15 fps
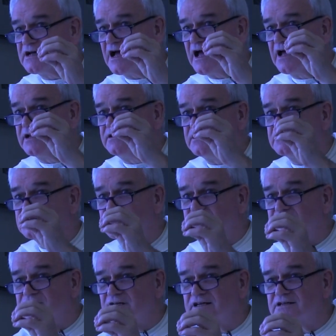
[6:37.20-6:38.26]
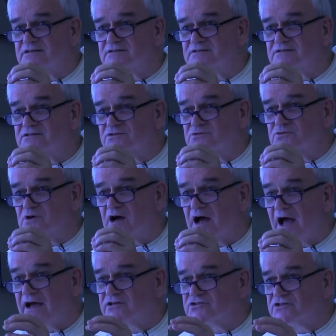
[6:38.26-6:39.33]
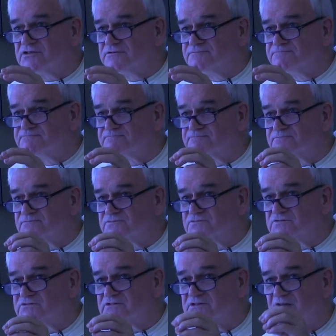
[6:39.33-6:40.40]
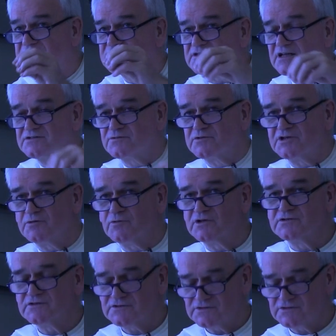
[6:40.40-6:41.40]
and it leads to action. That's what he wants